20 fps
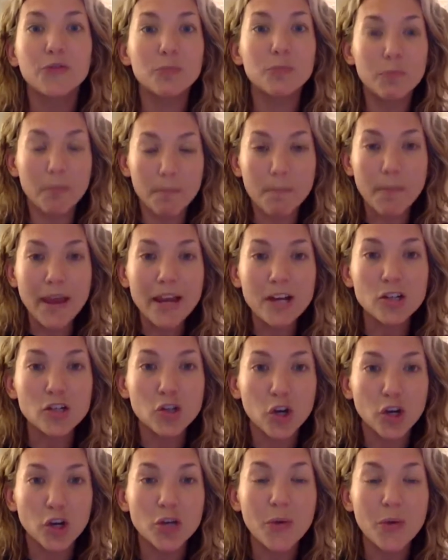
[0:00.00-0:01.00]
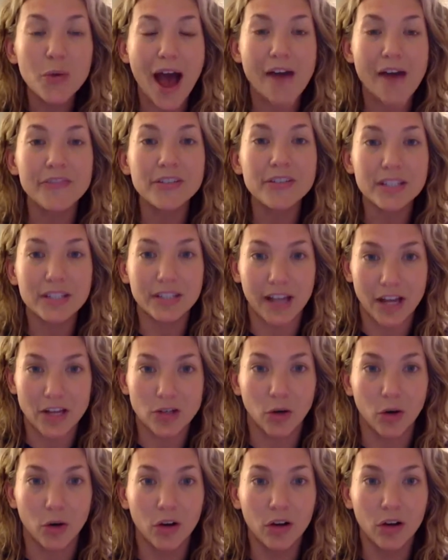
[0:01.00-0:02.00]
Make sure you have a
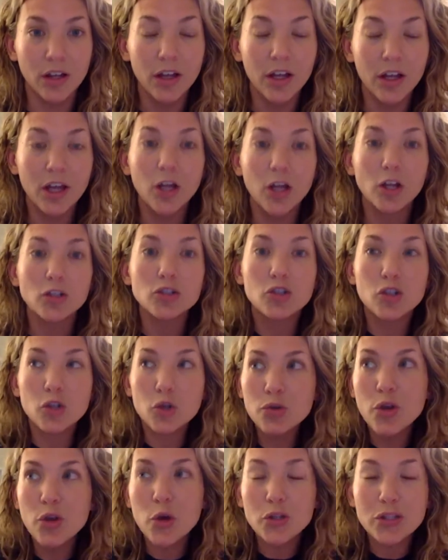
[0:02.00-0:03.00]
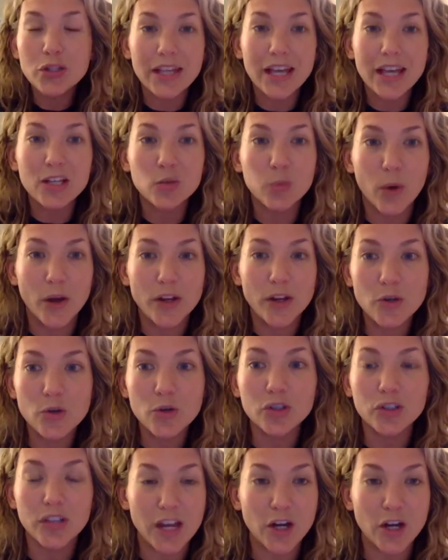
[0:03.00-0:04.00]
schedule. Do those things when you
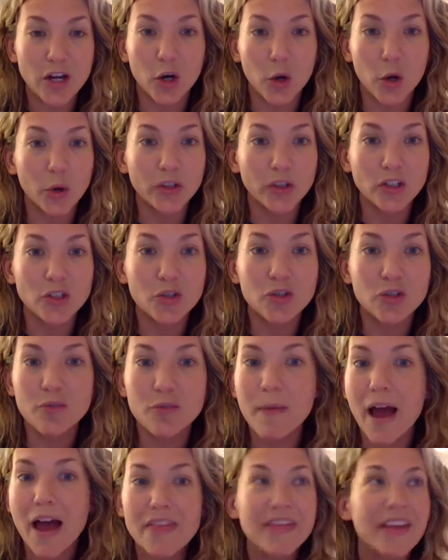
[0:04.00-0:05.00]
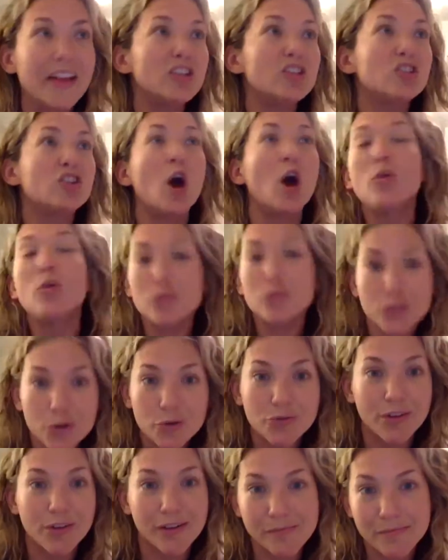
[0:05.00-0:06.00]
say you're going to do them, and then don't do
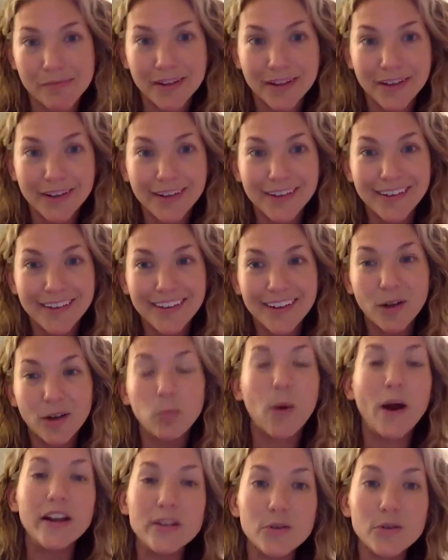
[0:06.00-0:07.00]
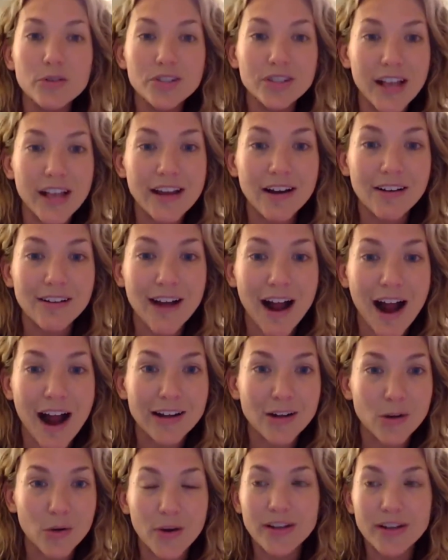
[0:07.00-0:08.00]
them when you say you're
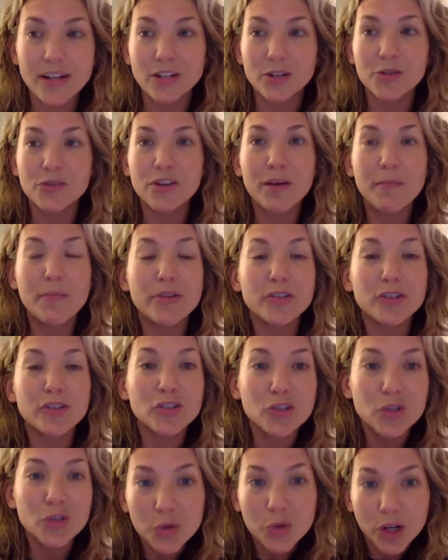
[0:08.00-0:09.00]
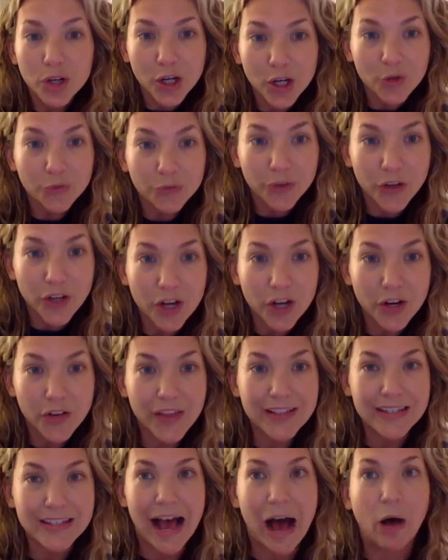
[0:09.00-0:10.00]
not going to do them. The sooner you figure
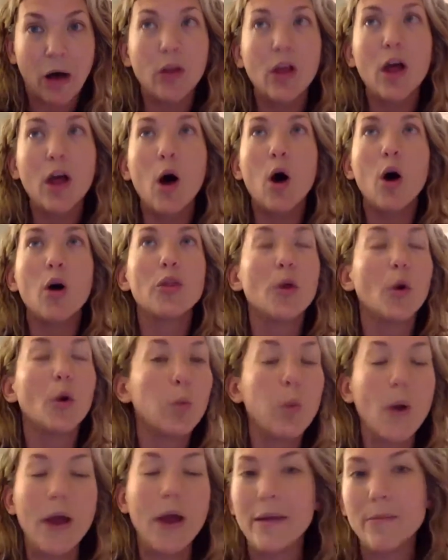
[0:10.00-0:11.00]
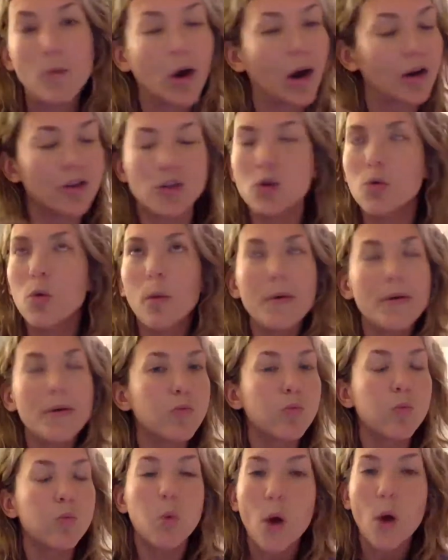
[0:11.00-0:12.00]
this out, you will
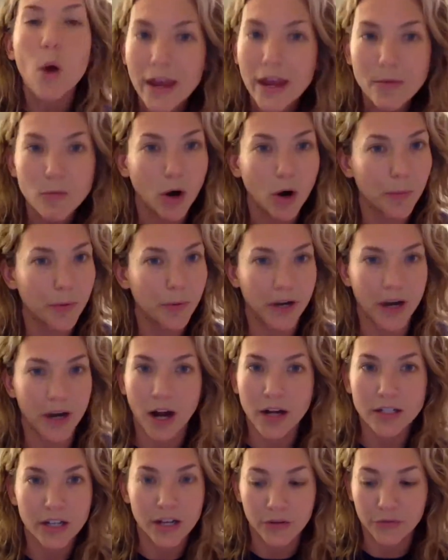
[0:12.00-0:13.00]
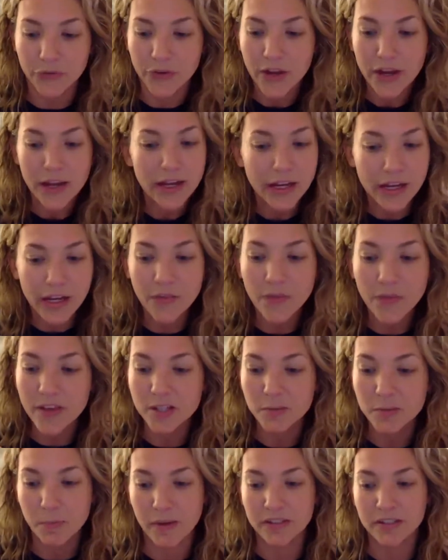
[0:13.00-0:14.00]
be way more productive in
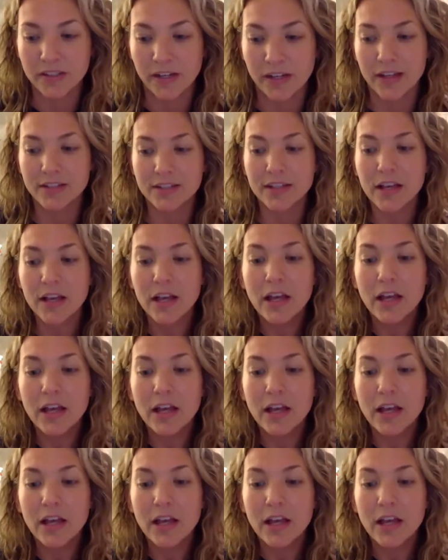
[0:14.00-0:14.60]
this business.